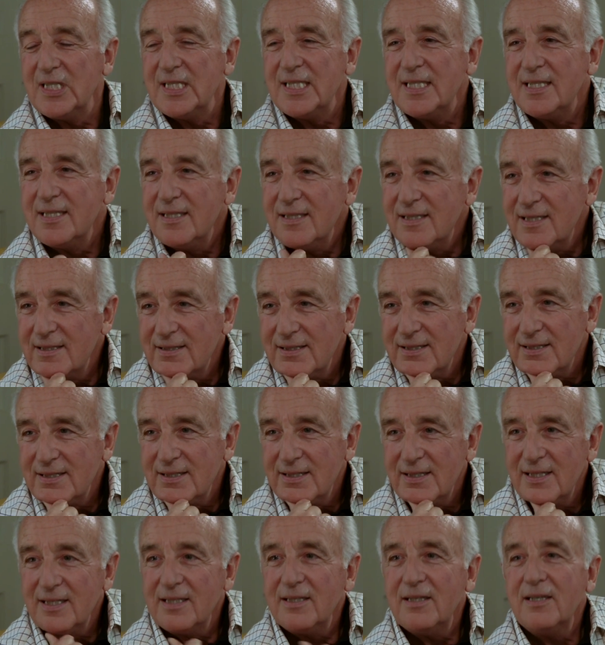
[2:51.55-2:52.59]
Uh, the Savannah
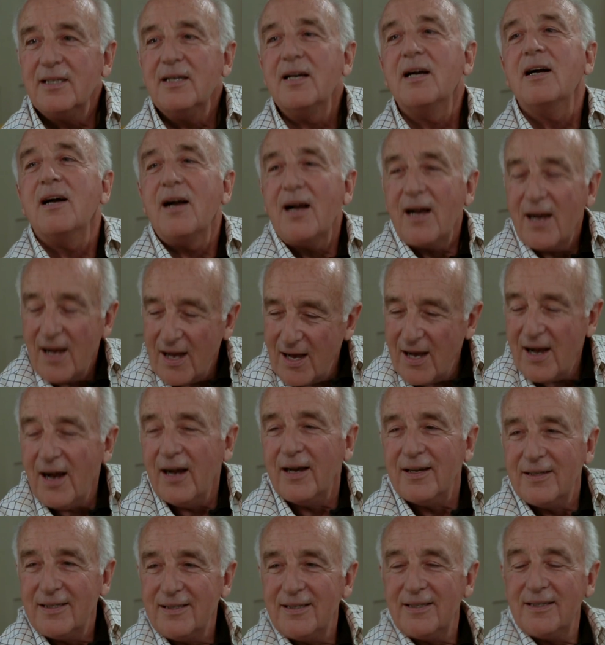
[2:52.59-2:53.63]
College of Art and Design. Uh-huh.
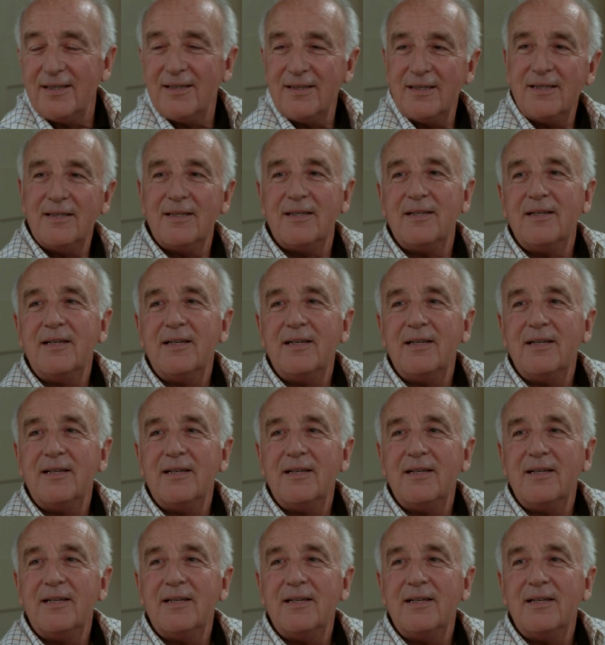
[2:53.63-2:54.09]
And